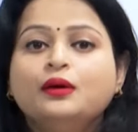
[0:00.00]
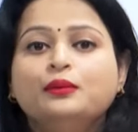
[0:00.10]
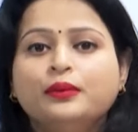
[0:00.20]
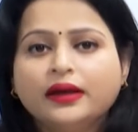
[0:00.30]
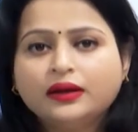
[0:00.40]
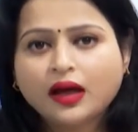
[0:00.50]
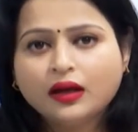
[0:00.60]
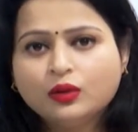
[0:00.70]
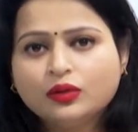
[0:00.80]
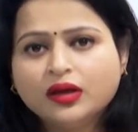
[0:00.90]
when
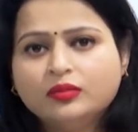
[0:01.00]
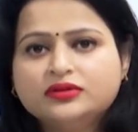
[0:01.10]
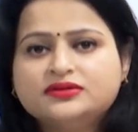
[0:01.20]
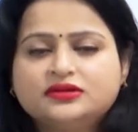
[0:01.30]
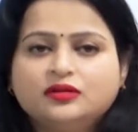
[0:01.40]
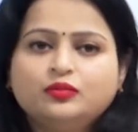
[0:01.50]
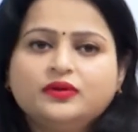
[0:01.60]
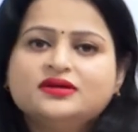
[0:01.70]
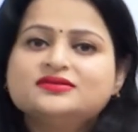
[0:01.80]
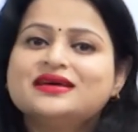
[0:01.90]
allocable
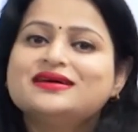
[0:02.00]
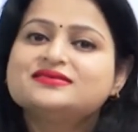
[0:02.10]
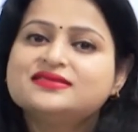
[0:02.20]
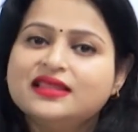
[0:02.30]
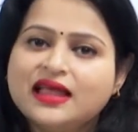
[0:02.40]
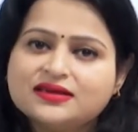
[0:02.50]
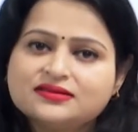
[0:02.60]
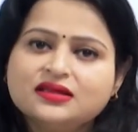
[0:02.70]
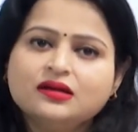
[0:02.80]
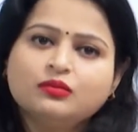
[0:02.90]
surplus is
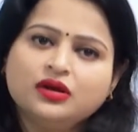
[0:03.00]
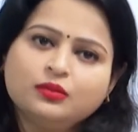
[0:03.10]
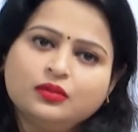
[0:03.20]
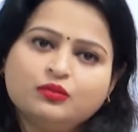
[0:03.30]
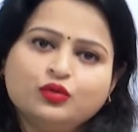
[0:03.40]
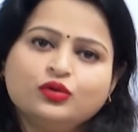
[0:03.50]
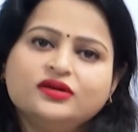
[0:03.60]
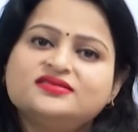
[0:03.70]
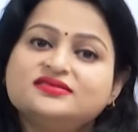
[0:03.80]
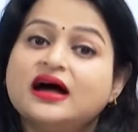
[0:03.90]
less than minimum
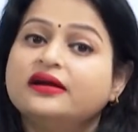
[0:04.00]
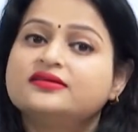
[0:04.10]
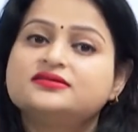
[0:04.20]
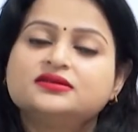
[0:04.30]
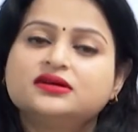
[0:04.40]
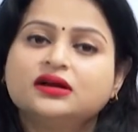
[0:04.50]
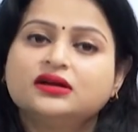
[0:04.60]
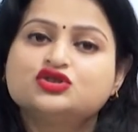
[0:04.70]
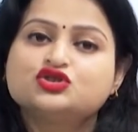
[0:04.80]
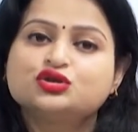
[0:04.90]
bonus that is the
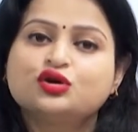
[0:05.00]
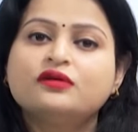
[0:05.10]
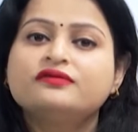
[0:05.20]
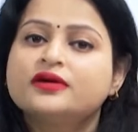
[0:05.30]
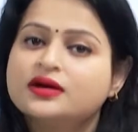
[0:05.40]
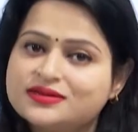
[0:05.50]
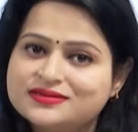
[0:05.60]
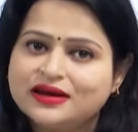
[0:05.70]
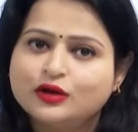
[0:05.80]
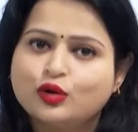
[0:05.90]
condition of
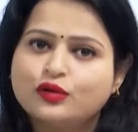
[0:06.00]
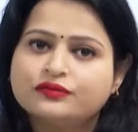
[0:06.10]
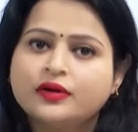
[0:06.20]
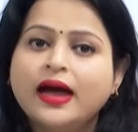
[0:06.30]
set off.